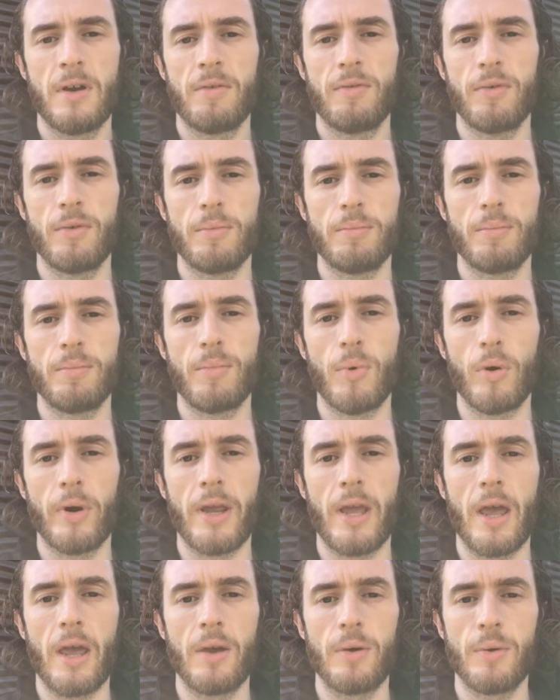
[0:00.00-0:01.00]
from
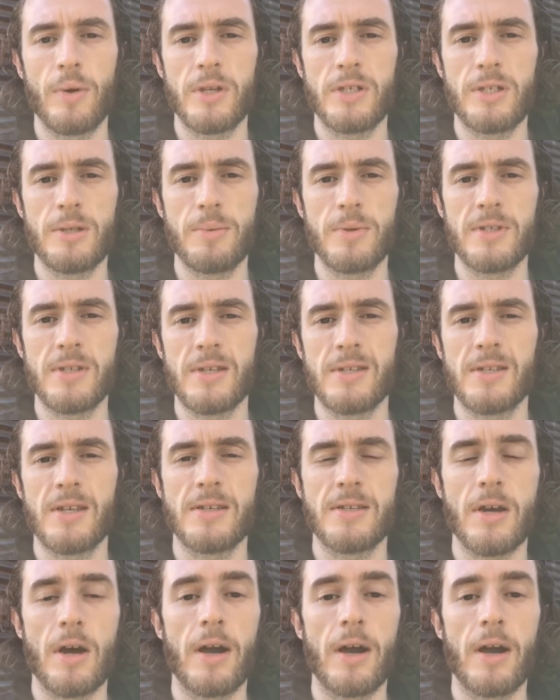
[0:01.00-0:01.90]
Morihei Ueshiba Sensei's